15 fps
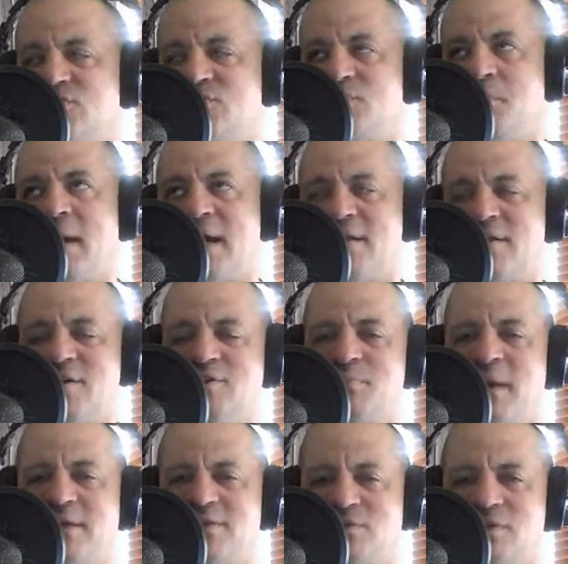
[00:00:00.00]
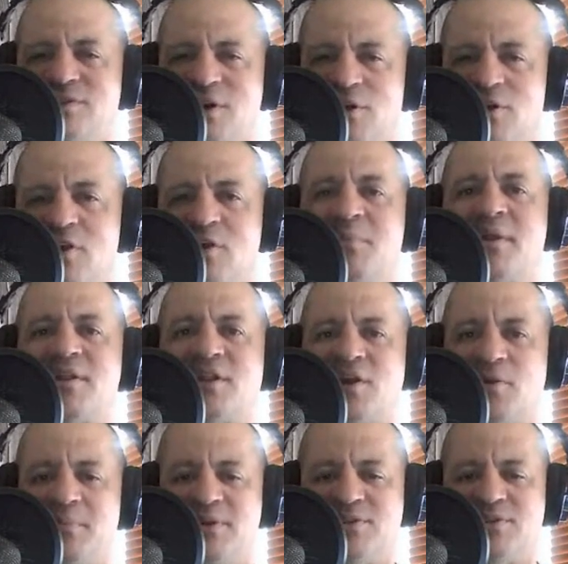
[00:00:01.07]
Maclin is basically telling them that
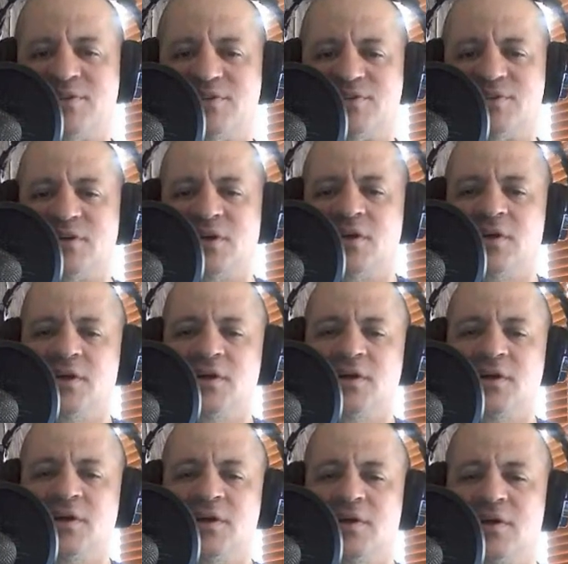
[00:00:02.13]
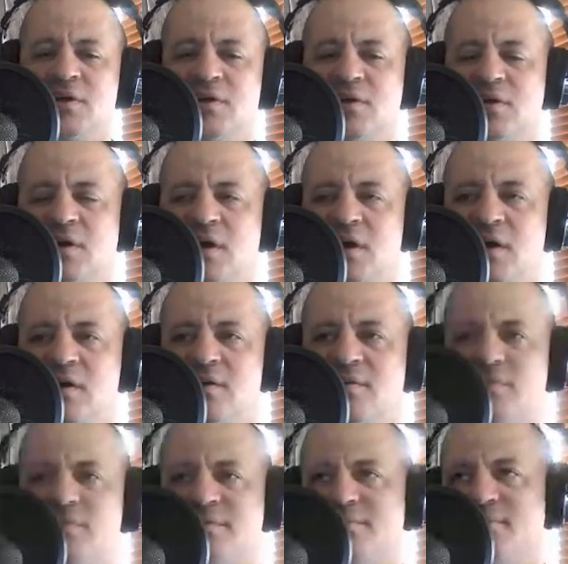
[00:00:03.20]
their business
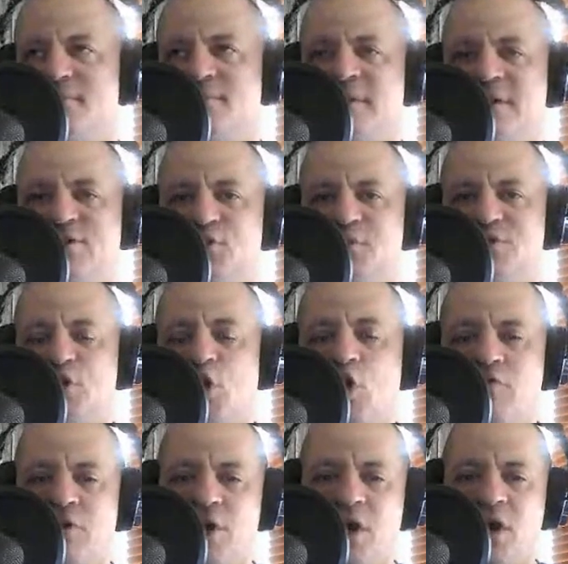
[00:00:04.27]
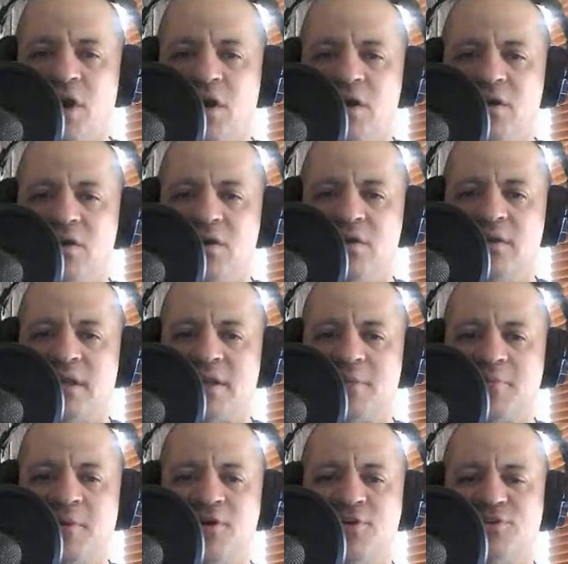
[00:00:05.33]
venture is over, that
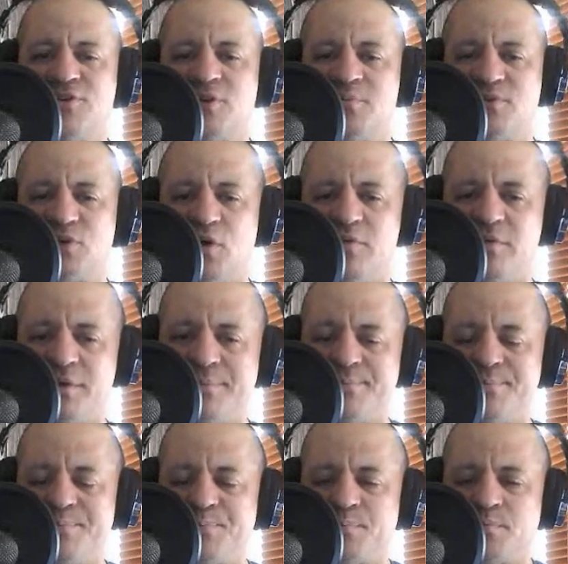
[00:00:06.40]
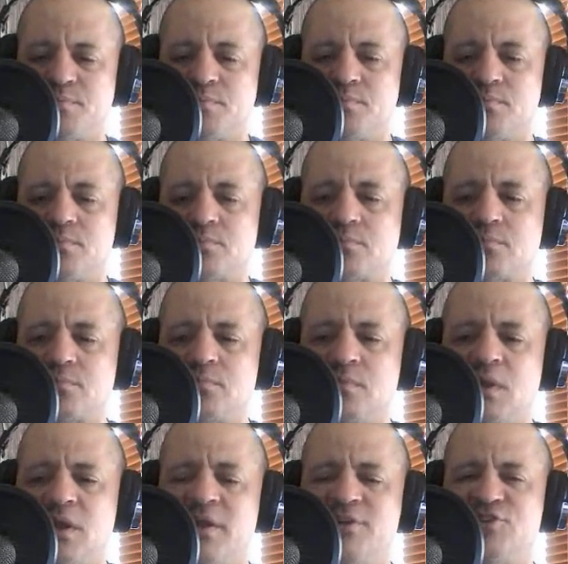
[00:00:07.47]
the partnership is over.
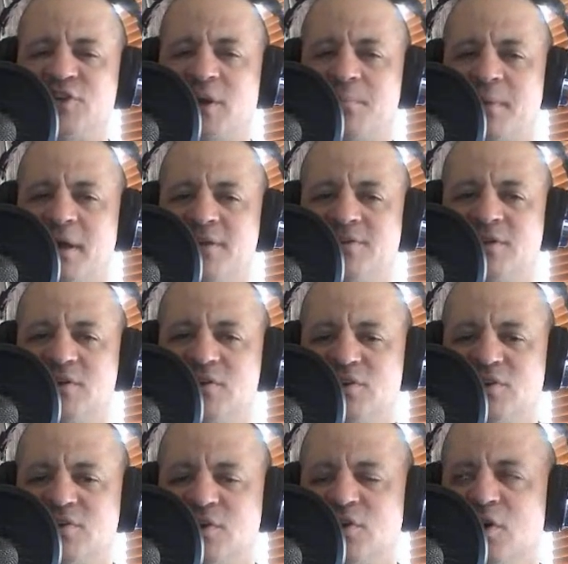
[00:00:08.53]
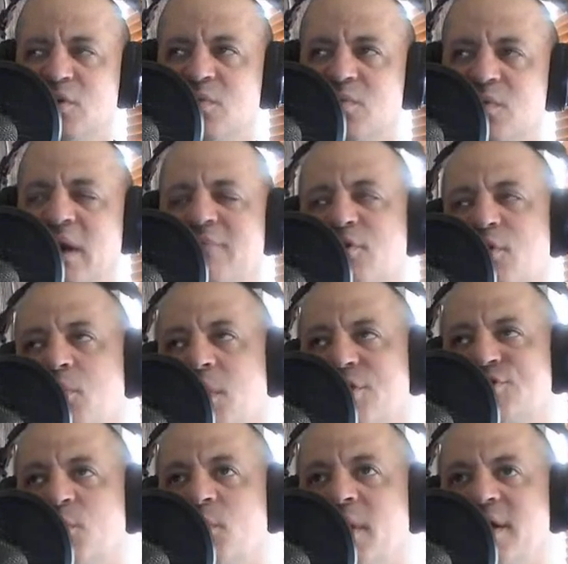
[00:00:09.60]
And then Champagne says, you know, after he
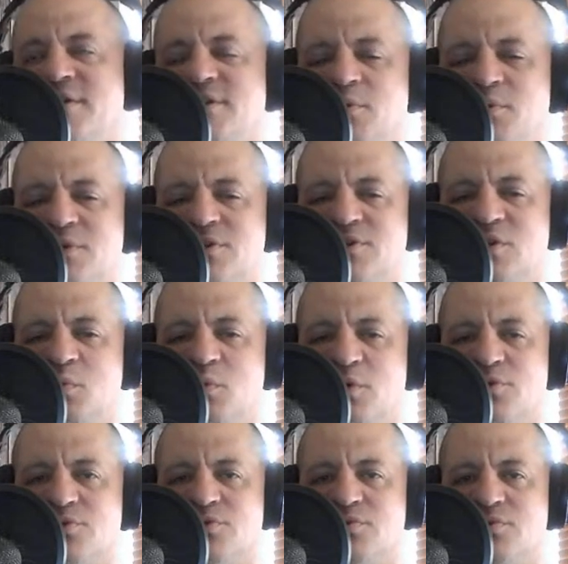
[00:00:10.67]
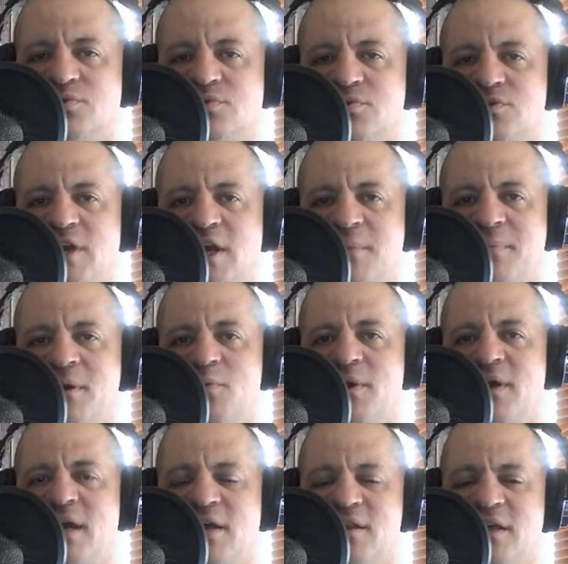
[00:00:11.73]
walks away, said, well, this is the world champion. We
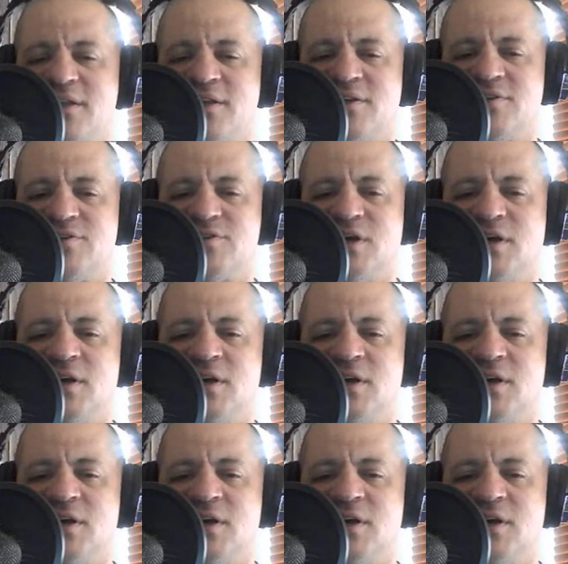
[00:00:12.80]
can't let this